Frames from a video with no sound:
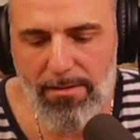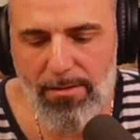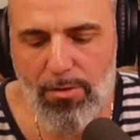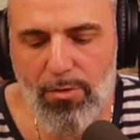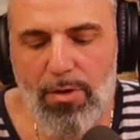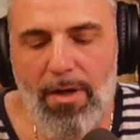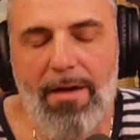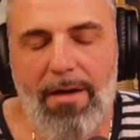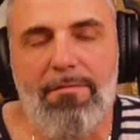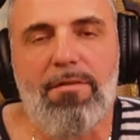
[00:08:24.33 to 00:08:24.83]
You
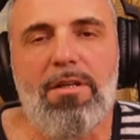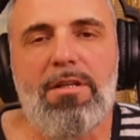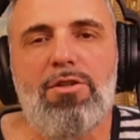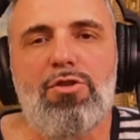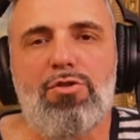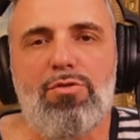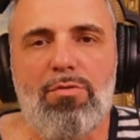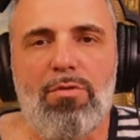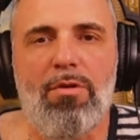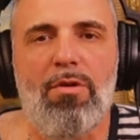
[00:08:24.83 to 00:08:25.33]
have to
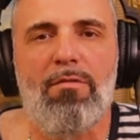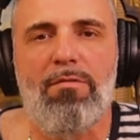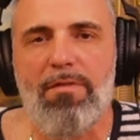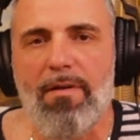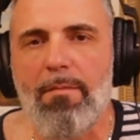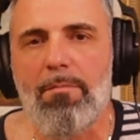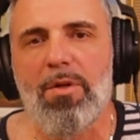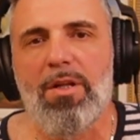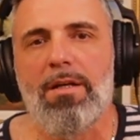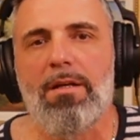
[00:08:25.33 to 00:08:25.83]
insure your
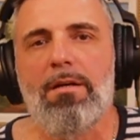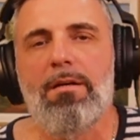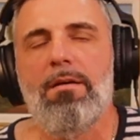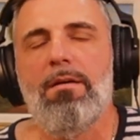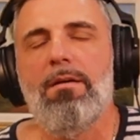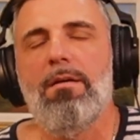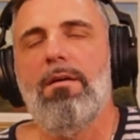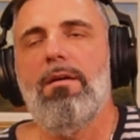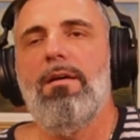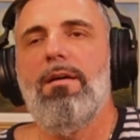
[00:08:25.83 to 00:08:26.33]
family.
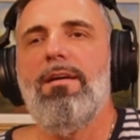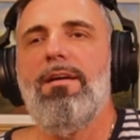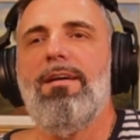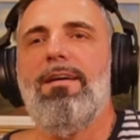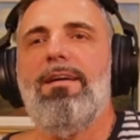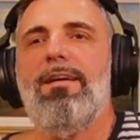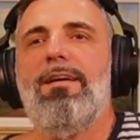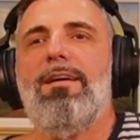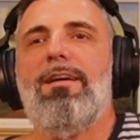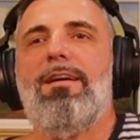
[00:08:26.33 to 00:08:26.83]

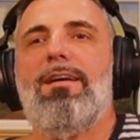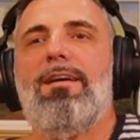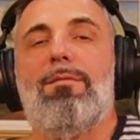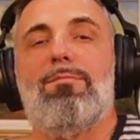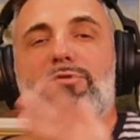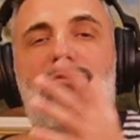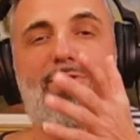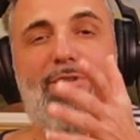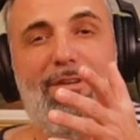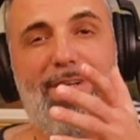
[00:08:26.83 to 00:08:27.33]
I'm
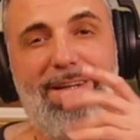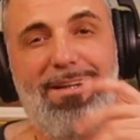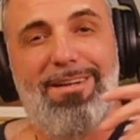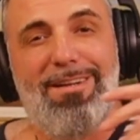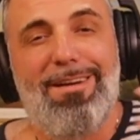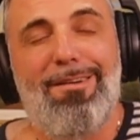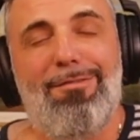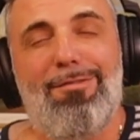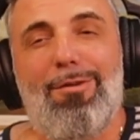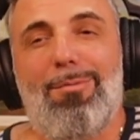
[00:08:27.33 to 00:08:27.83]
sorry
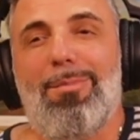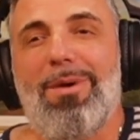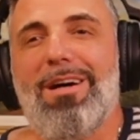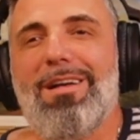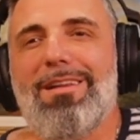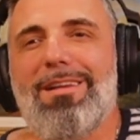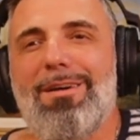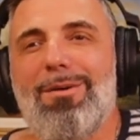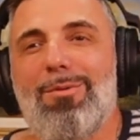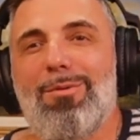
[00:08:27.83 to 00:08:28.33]
again for my
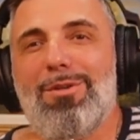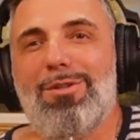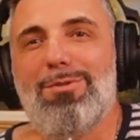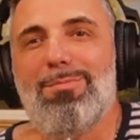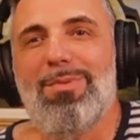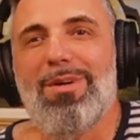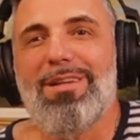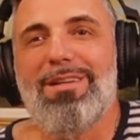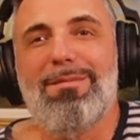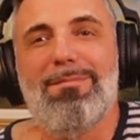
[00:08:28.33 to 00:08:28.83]
language,
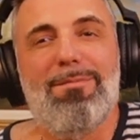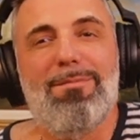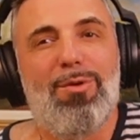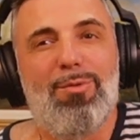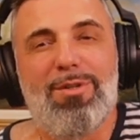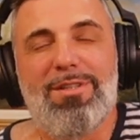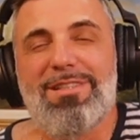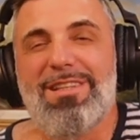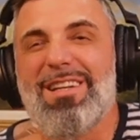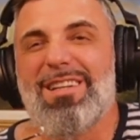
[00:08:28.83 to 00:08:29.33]
but
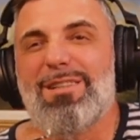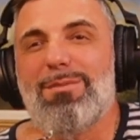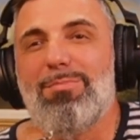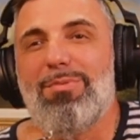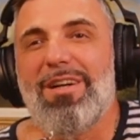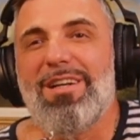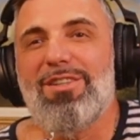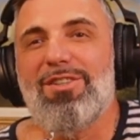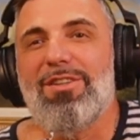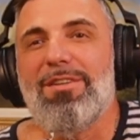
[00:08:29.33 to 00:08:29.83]
was the
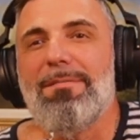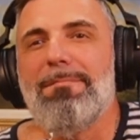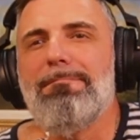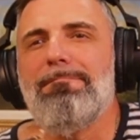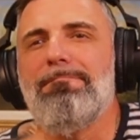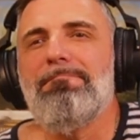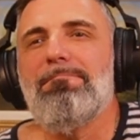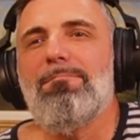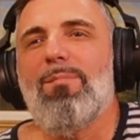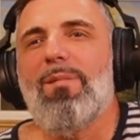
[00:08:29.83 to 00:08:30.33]
expression.
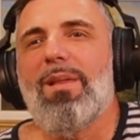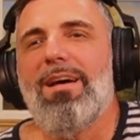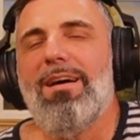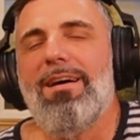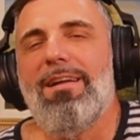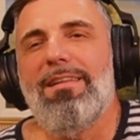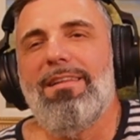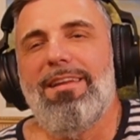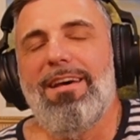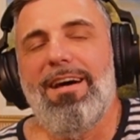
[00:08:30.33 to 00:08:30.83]

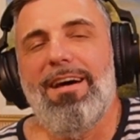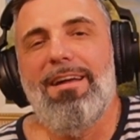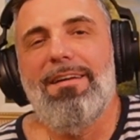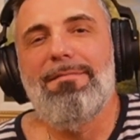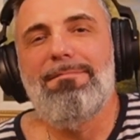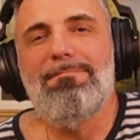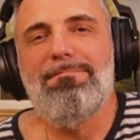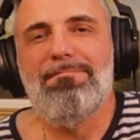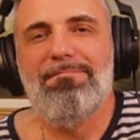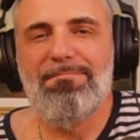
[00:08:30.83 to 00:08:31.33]
And then,
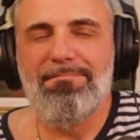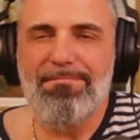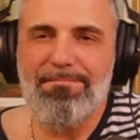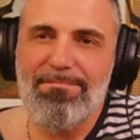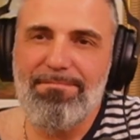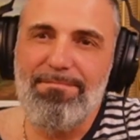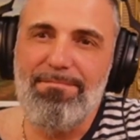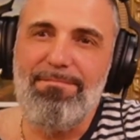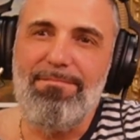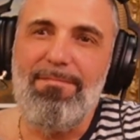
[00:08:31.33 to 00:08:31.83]

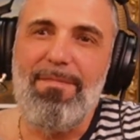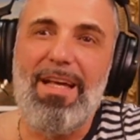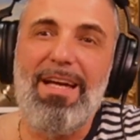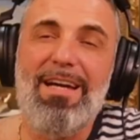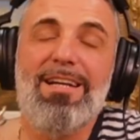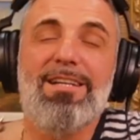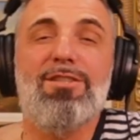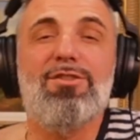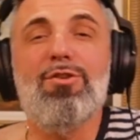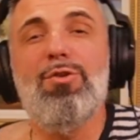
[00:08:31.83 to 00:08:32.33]

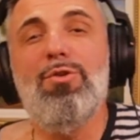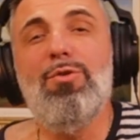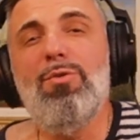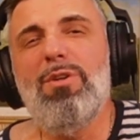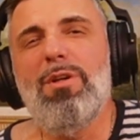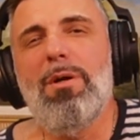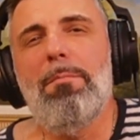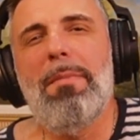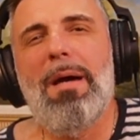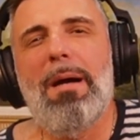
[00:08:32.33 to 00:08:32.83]
as a
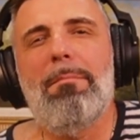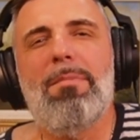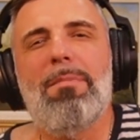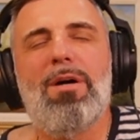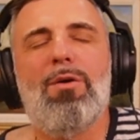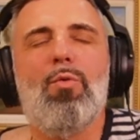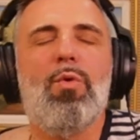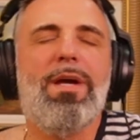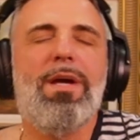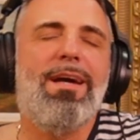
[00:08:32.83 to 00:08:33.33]
union member,
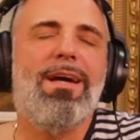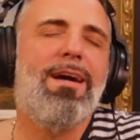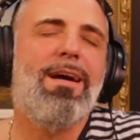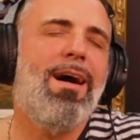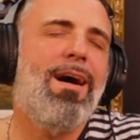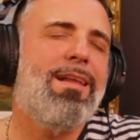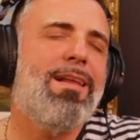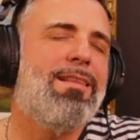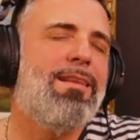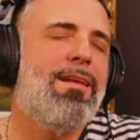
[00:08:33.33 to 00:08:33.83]
we
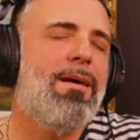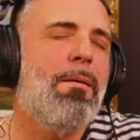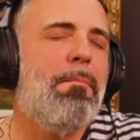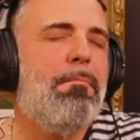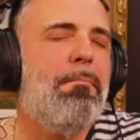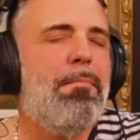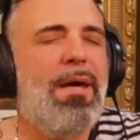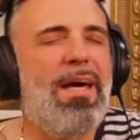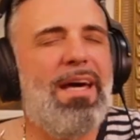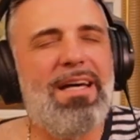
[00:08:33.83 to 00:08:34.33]
got the
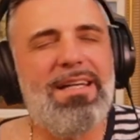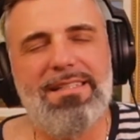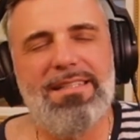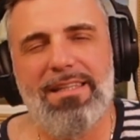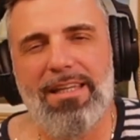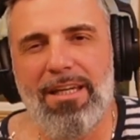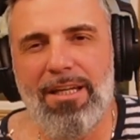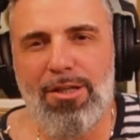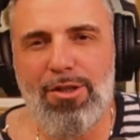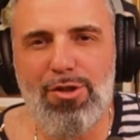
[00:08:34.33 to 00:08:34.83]
best
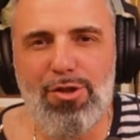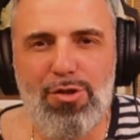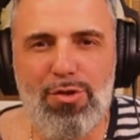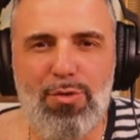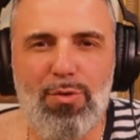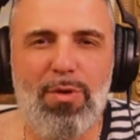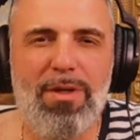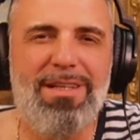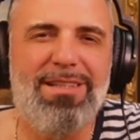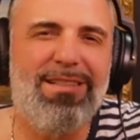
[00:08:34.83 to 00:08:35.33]

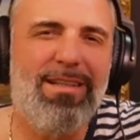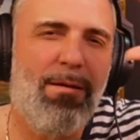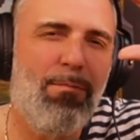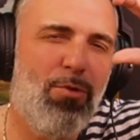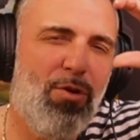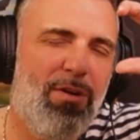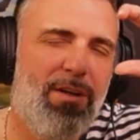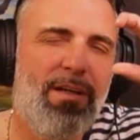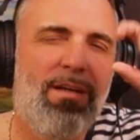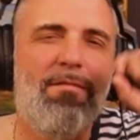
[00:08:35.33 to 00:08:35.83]
insurance. I'm
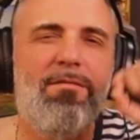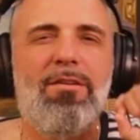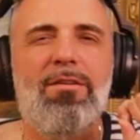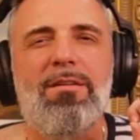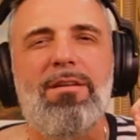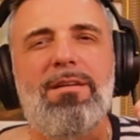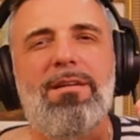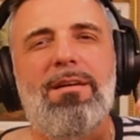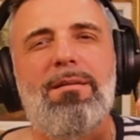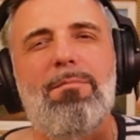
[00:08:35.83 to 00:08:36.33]
going to give you a
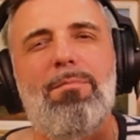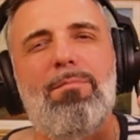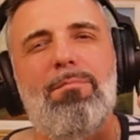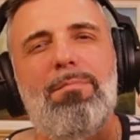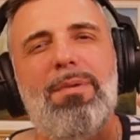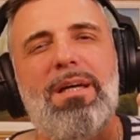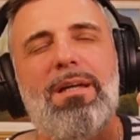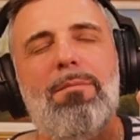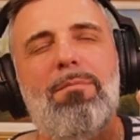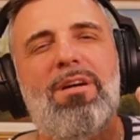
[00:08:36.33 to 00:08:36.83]
little
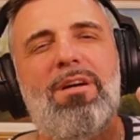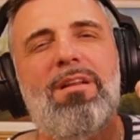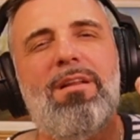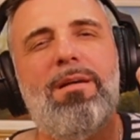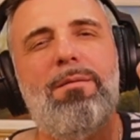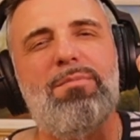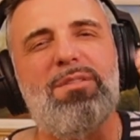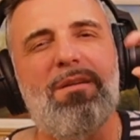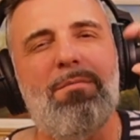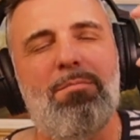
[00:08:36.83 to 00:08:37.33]
bit of
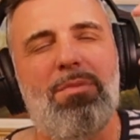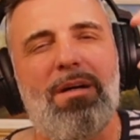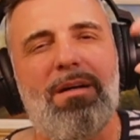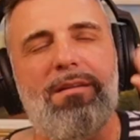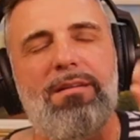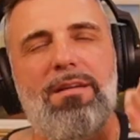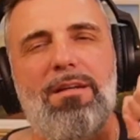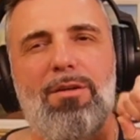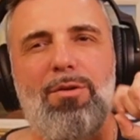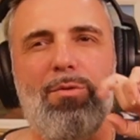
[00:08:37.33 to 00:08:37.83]
glimpse about
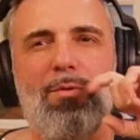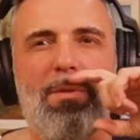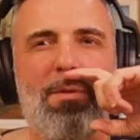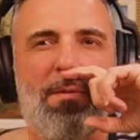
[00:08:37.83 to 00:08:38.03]
the union.